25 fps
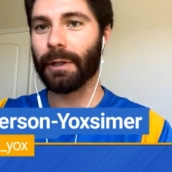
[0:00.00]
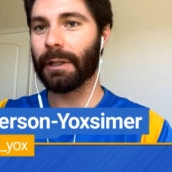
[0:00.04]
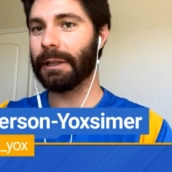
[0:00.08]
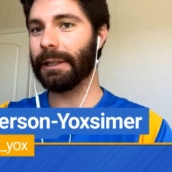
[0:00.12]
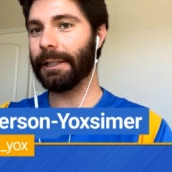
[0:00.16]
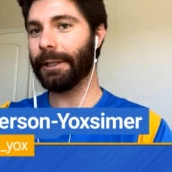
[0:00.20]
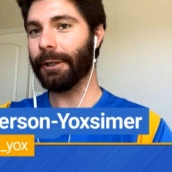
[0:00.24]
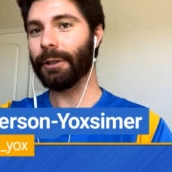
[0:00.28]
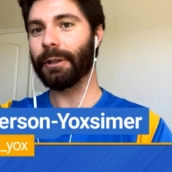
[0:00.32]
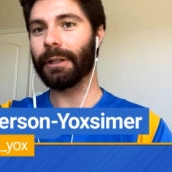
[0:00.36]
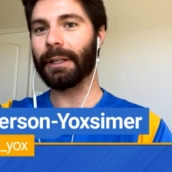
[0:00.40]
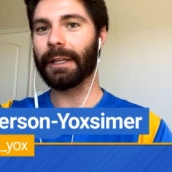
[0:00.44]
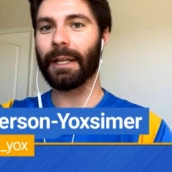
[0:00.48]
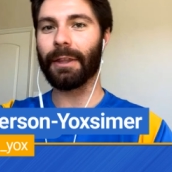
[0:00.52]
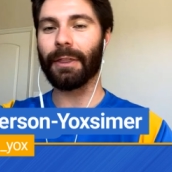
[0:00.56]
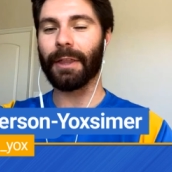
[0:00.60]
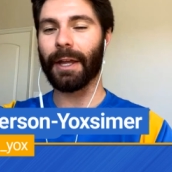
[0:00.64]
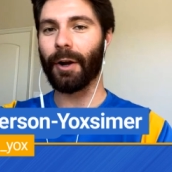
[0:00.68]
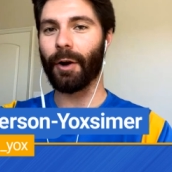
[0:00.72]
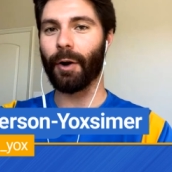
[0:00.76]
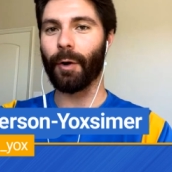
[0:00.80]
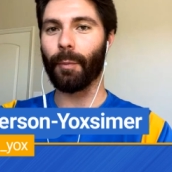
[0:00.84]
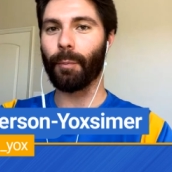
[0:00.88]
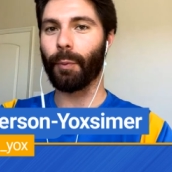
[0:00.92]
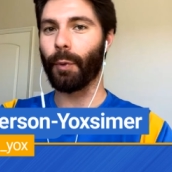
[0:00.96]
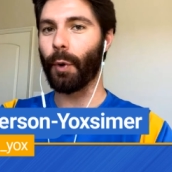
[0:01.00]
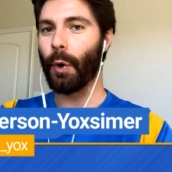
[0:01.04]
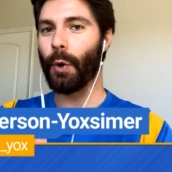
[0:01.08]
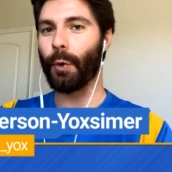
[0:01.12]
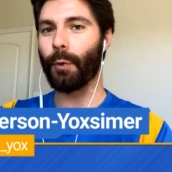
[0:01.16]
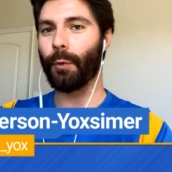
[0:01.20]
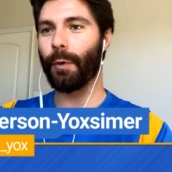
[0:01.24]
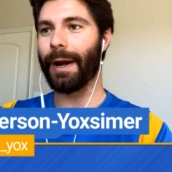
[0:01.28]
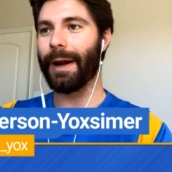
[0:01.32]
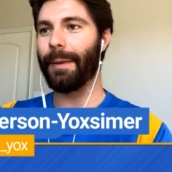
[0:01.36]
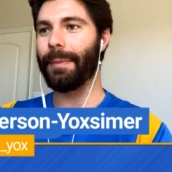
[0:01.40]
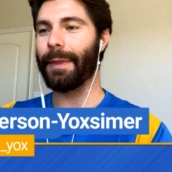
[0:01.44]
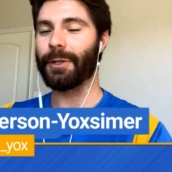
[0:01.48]
Clearly, they're a
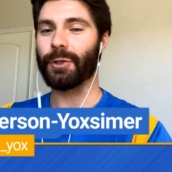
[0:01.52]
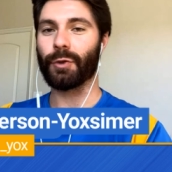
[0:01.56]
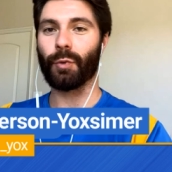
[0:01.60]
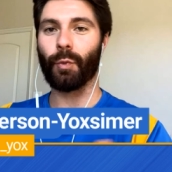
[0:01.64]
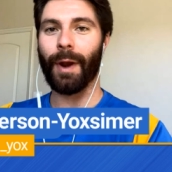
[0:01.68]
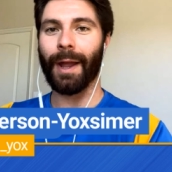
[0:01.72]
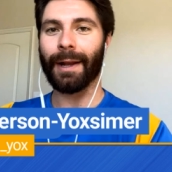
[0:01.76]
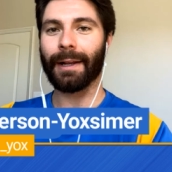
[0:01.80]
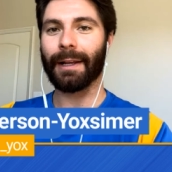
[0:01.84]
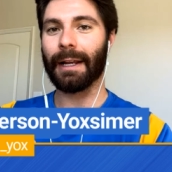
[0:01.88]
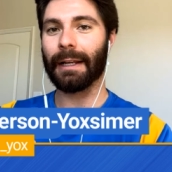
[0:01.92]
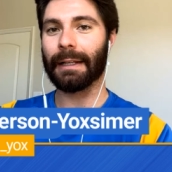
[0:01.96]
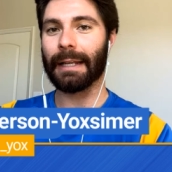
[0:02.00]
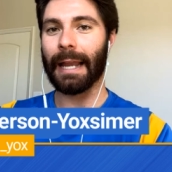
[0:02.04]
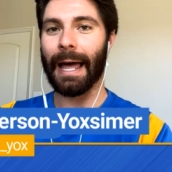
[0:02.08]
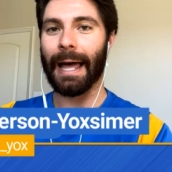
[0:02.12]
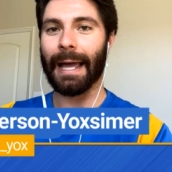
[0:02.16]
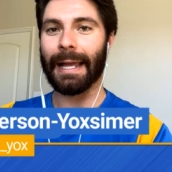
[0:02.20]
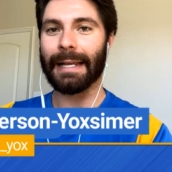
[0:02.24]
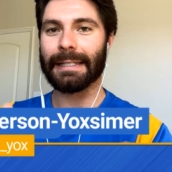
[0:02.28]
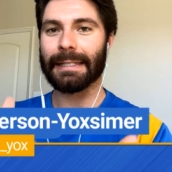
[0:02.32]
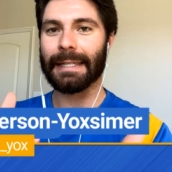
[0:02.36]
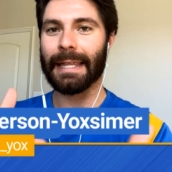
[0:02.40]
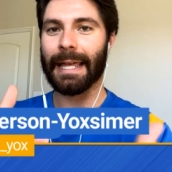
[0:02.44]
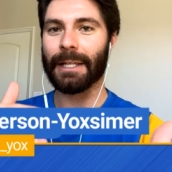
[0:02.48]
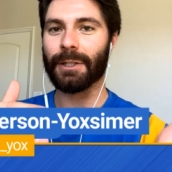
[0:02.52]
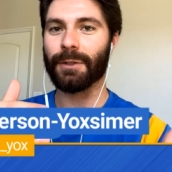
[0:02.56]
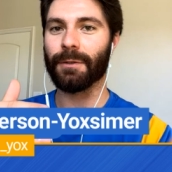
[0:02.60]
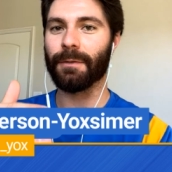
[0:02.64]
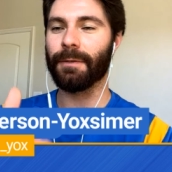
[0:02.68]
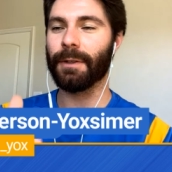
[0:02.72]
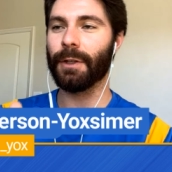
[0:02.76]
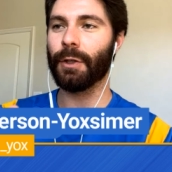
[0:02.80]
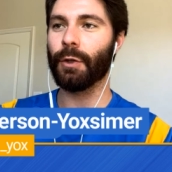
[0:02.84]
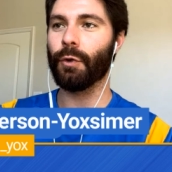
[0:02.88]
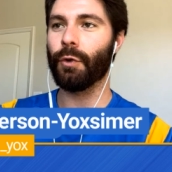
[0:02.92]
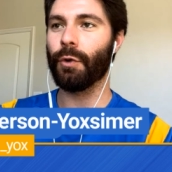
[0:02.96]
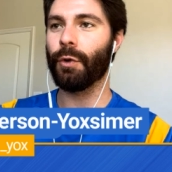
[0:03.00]
program that's recognized, that's
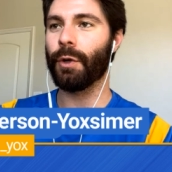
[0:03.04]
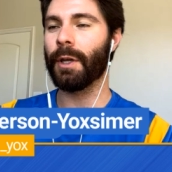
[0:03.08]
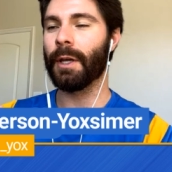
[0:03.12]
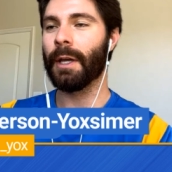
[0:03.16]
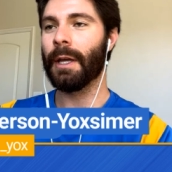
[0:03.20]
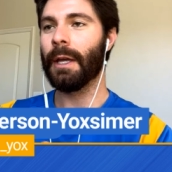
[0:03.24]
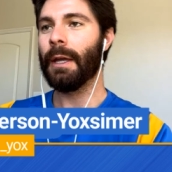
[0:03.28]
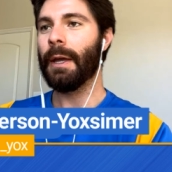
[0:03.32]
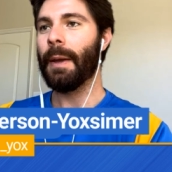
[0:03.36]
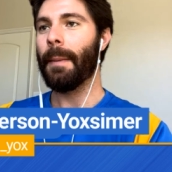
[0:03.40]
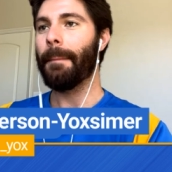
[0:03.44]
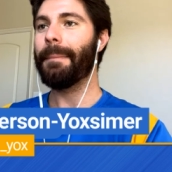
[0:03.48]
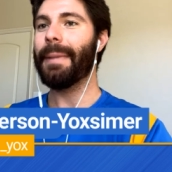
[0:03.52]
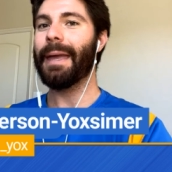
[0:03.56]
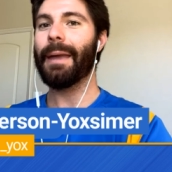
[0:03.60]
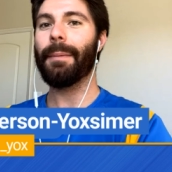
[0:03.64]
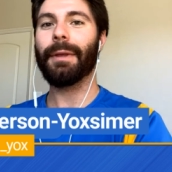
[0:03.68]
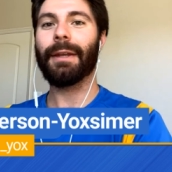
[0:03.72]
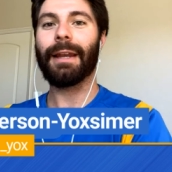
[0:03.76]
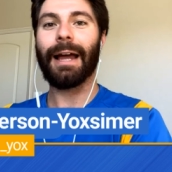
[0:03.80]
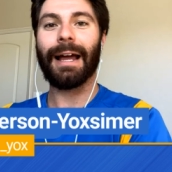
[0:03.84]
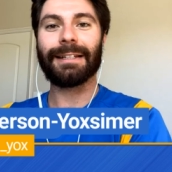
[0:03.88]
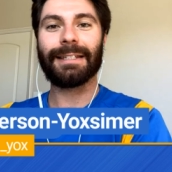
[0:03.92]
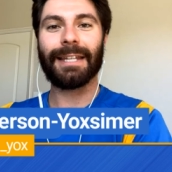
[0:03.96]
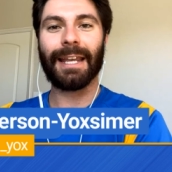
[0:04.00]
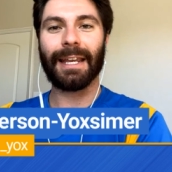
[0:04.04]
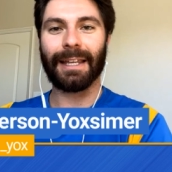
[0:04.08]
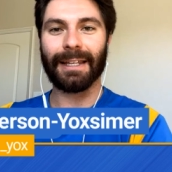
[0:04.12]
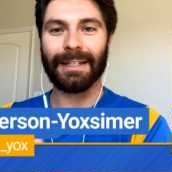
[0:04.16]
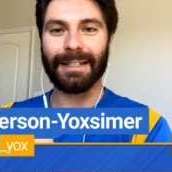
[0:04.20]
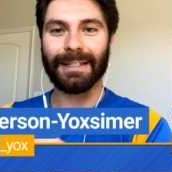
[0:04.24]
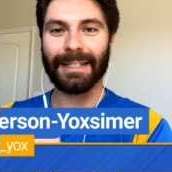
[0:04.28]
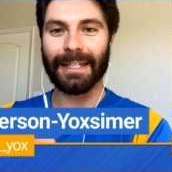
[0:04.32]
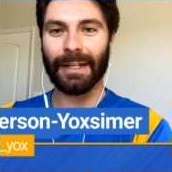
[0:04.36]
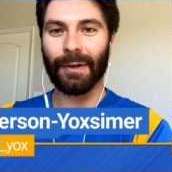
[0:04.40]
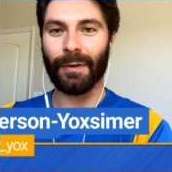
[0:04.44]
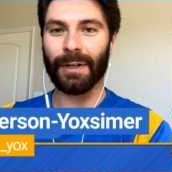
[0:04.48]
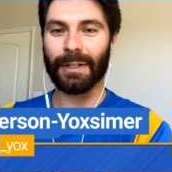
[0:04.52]
viewed, maybe not taken
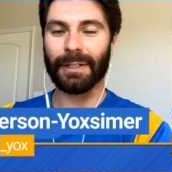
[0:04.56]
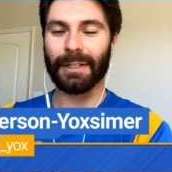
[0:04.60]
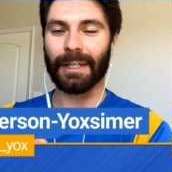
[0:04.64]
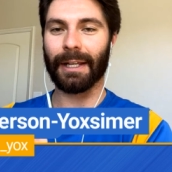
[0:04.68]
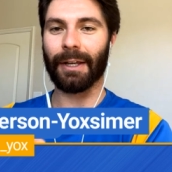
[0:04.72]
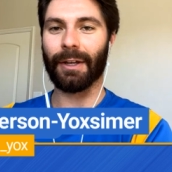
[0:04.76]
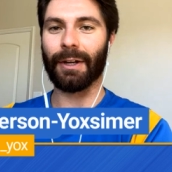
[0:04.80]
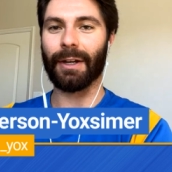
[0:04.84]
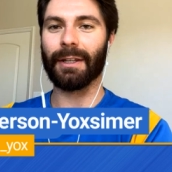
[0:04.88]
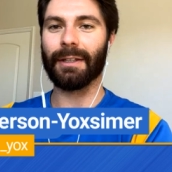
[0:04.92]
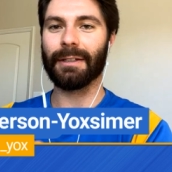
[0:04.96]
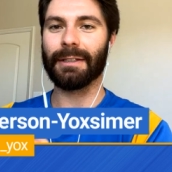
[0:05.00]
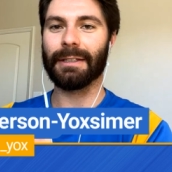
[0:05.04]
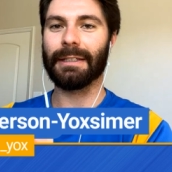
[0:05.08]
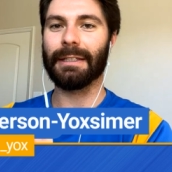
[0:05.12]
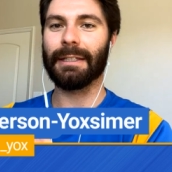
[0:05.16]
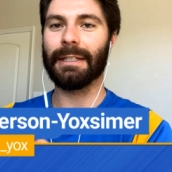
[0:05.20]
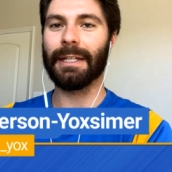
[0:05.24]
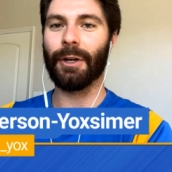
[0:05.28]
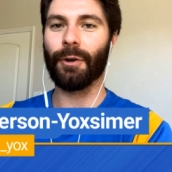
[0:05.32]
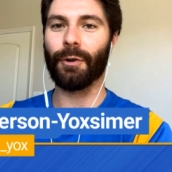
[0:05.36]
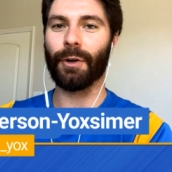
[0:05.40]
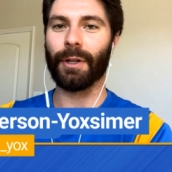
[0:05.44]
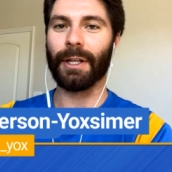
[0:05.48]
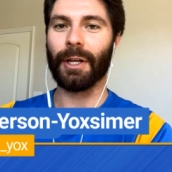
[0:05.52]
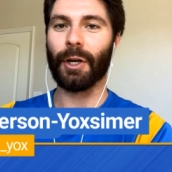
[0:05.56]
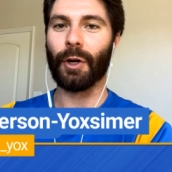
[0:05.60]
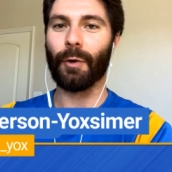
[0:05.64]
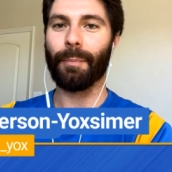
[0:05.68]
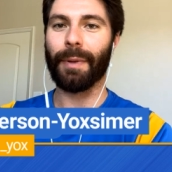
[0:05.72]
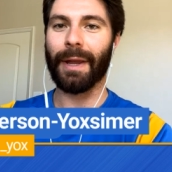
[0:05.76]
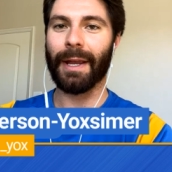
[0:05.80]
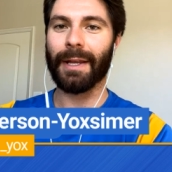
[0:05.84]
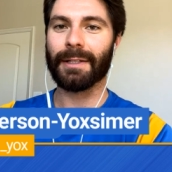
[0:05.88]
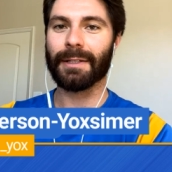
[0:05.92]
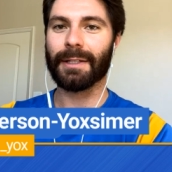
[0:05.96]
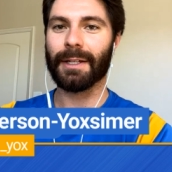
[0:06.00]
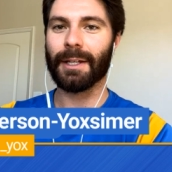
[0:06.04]
seriously on a year to year
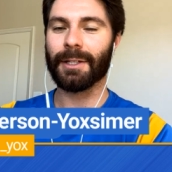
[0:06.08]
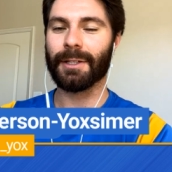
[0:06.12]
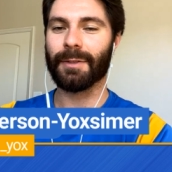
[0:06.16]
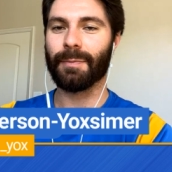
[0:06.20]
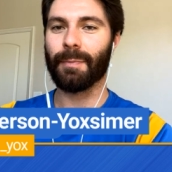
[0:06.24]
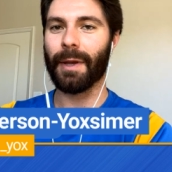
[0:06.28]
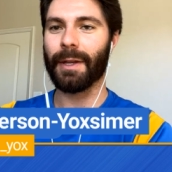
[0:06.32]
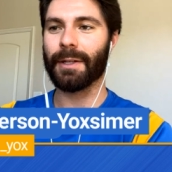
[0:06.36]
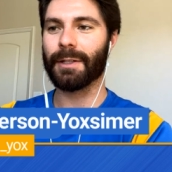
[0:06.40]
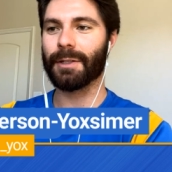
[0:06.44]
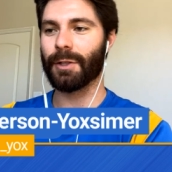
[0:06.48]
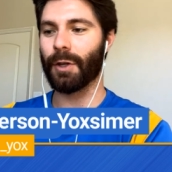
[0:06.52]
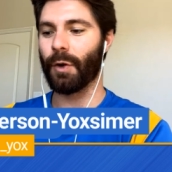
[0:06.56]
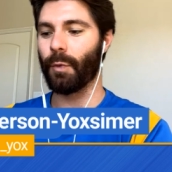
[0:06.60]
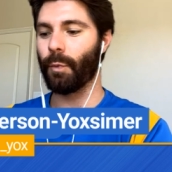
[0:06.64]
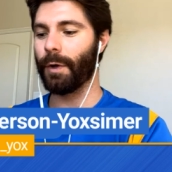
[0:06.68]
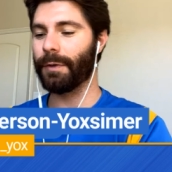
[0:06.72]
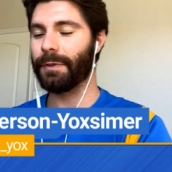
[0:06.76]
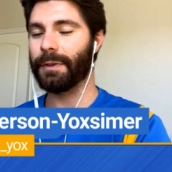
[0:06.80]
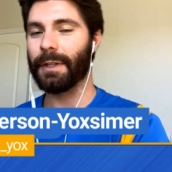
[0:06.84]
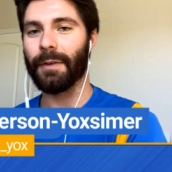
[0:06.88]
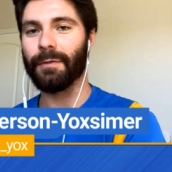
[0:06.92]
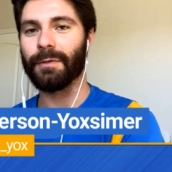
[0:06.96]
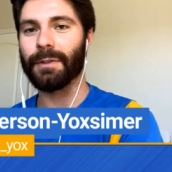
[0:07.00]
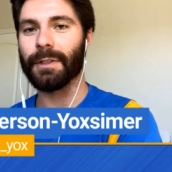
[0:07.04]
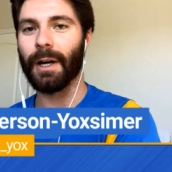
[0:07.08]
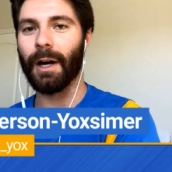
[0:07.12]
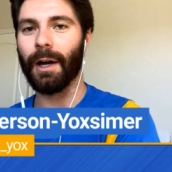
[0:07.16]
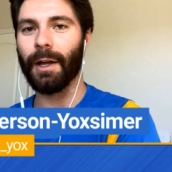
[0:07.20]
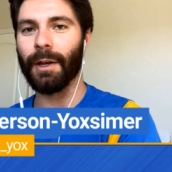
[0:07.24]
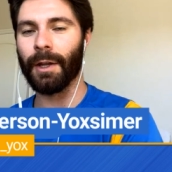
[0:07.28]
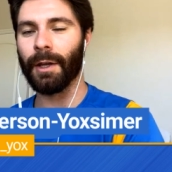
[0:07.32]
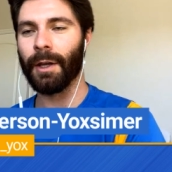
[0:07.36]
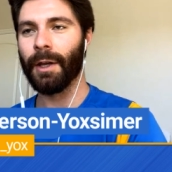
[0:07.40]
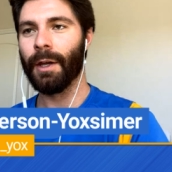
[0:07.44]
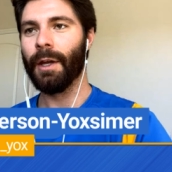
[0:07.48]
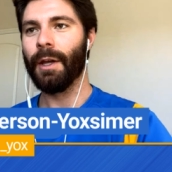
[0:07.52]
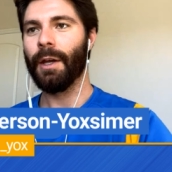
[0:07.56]
basis based on what they've
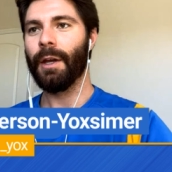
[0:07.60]
done